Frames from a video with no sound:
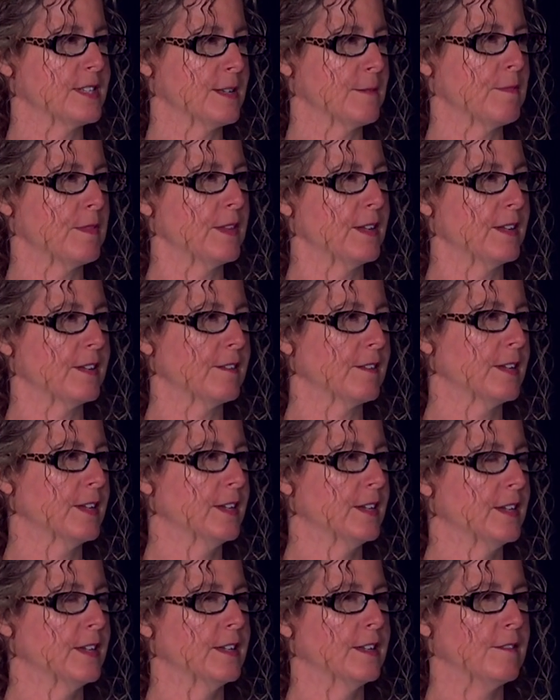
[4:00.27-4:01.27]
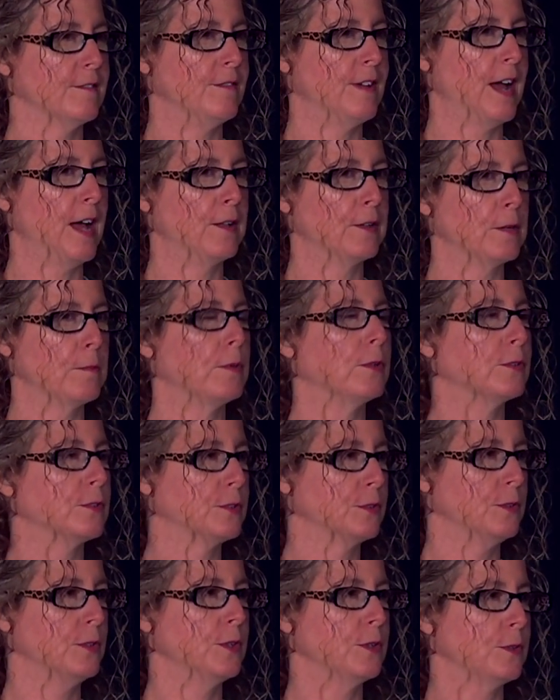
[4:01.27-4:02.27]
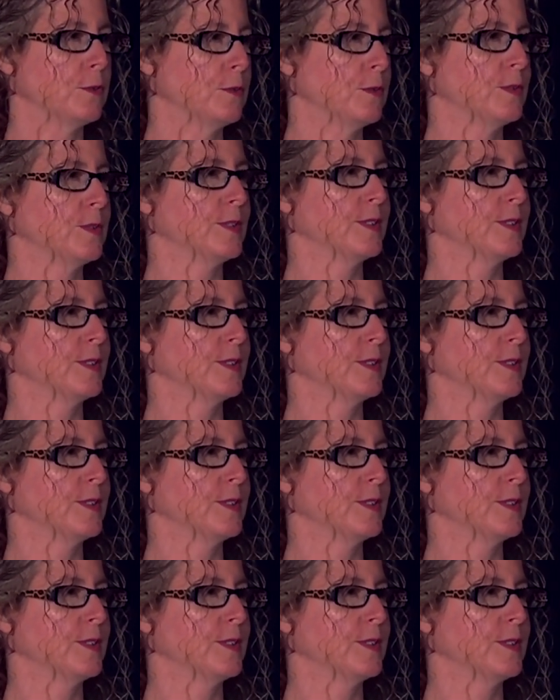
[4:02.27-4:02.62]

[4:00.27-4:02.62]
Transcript: something yes. valuable to you,